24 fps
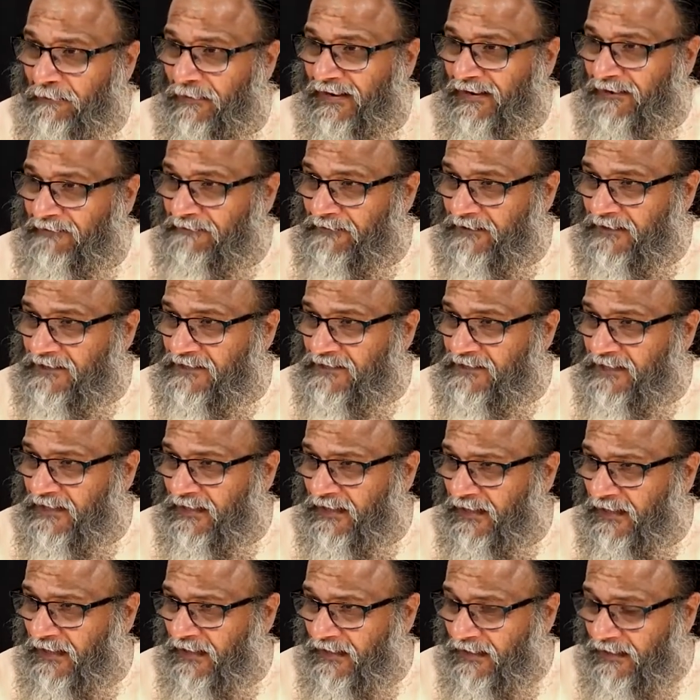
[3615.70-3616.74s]

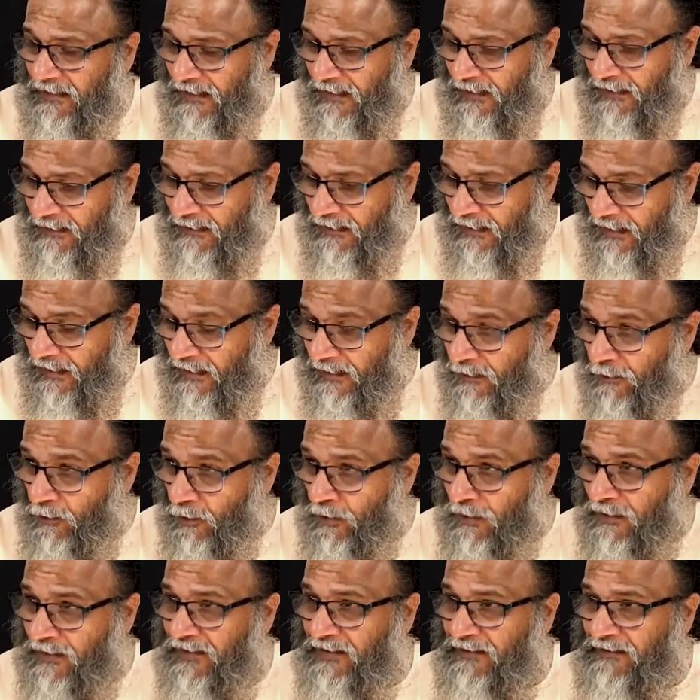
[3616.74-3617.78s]
manifesting and
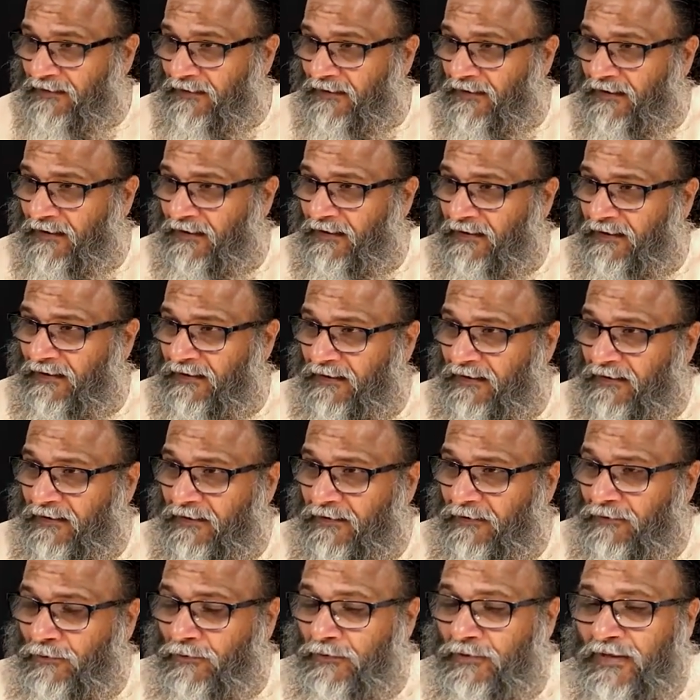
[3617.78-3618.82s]
elongating.
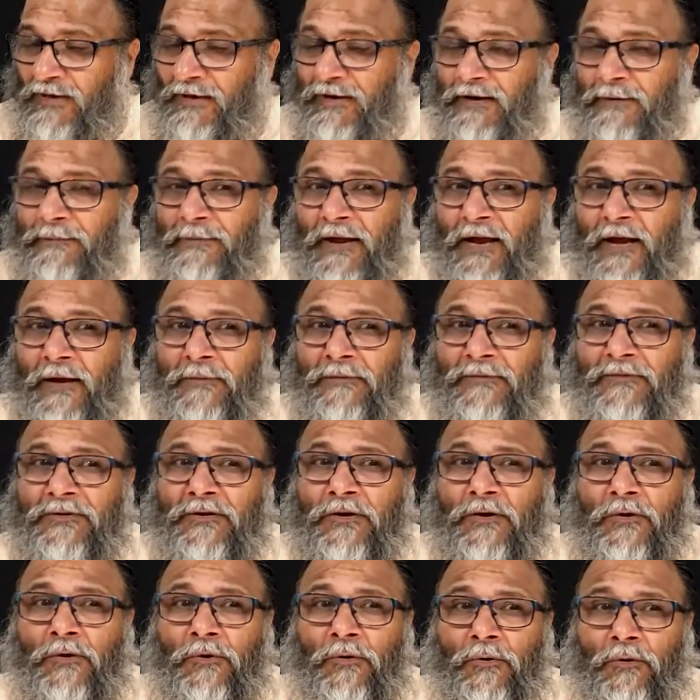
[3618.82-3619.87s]
So then it
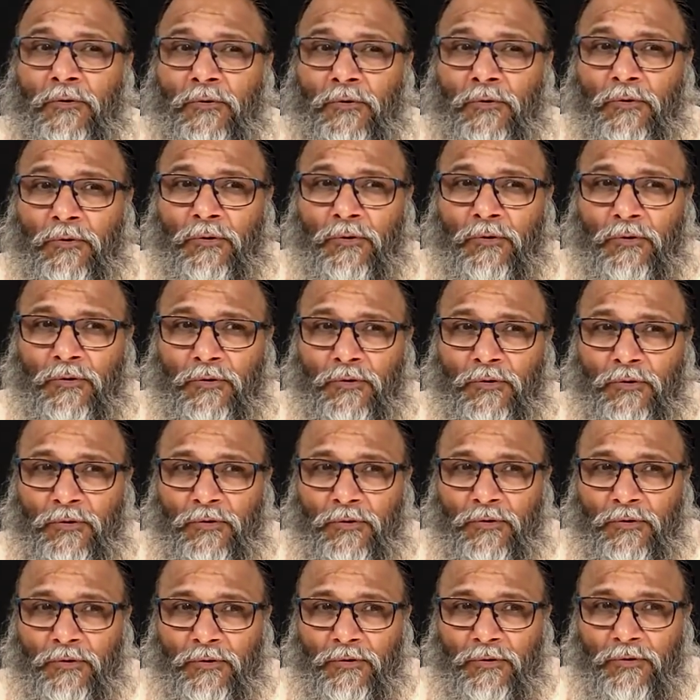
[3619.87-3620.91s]
becomes
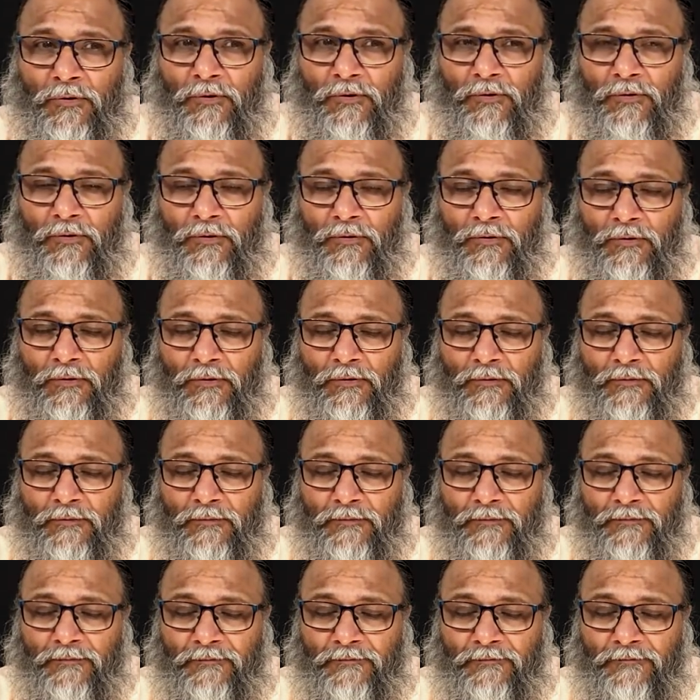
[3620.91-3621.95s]

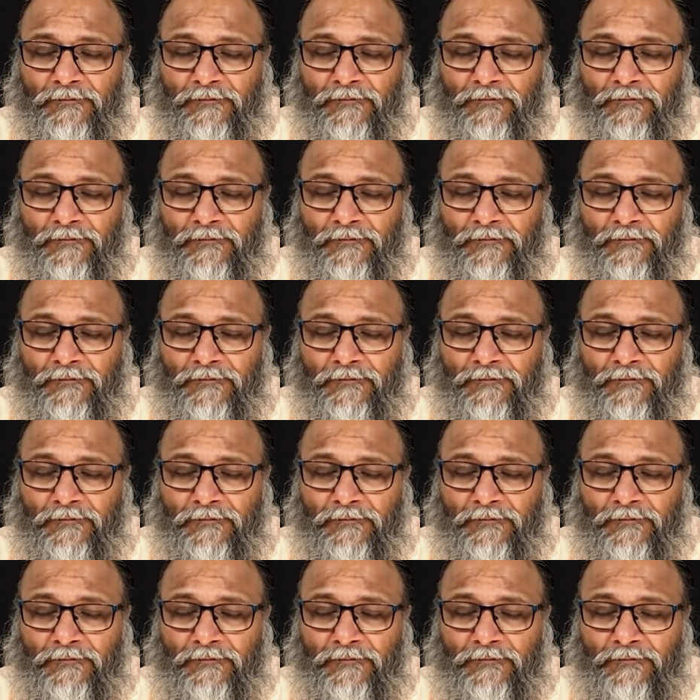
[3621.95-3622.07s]
Om,